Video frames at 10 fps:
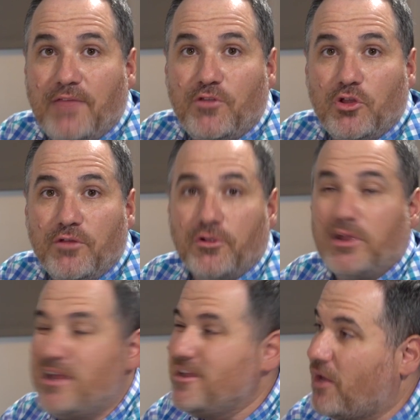if you're looking
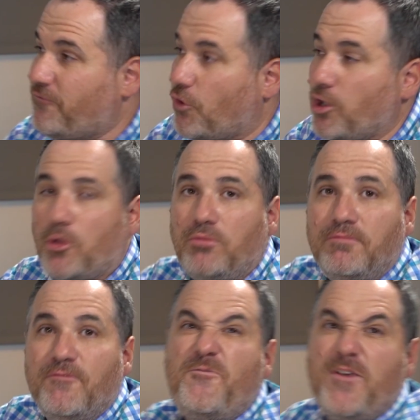for an affordable
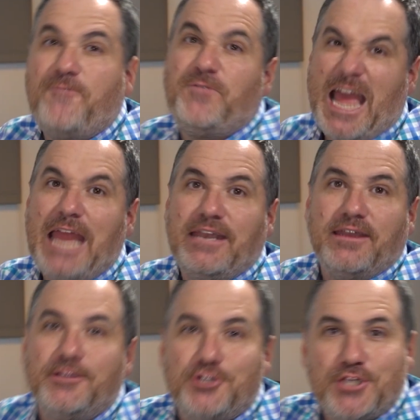58-inch